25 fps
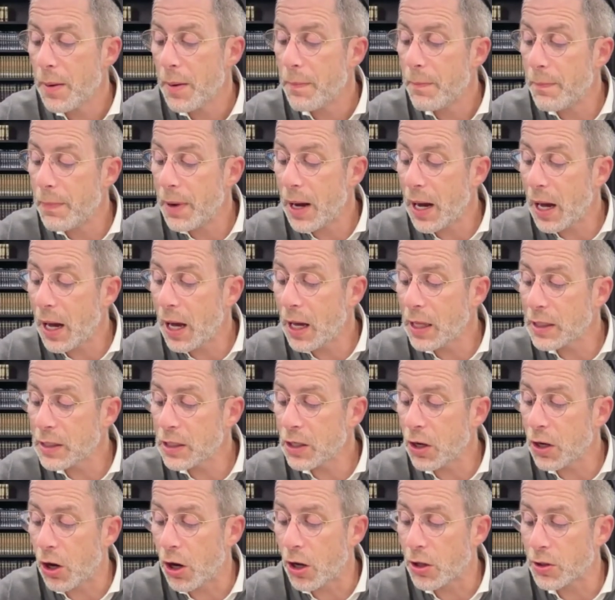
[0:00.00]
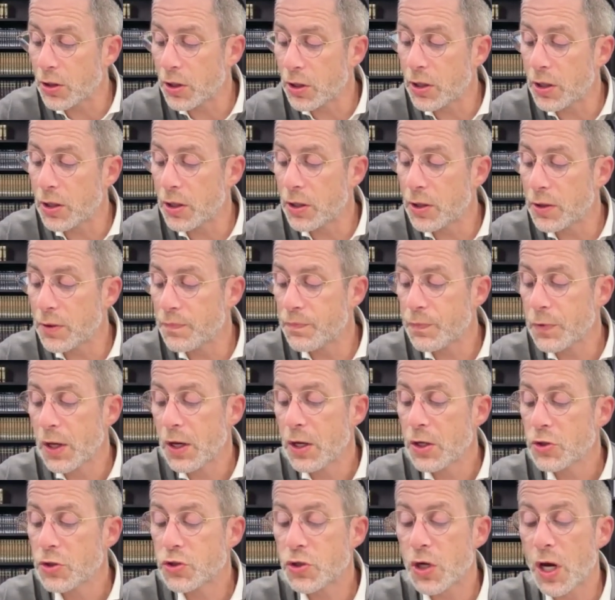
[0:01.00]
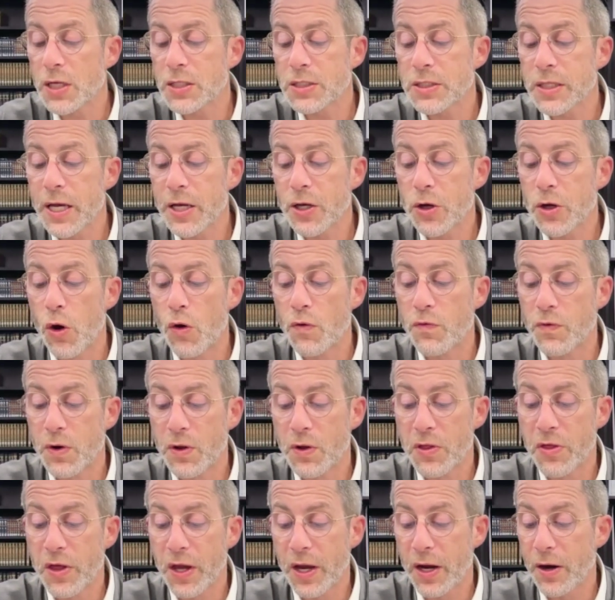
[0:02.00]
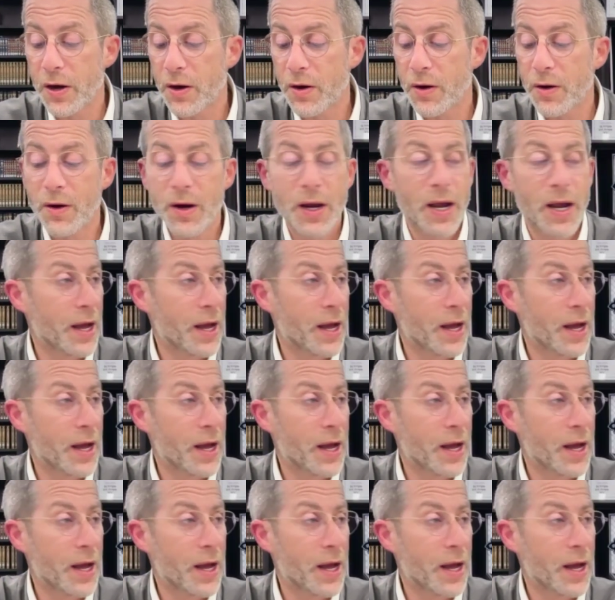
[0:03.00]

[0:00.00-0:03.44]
Ma lehalan, just like over there,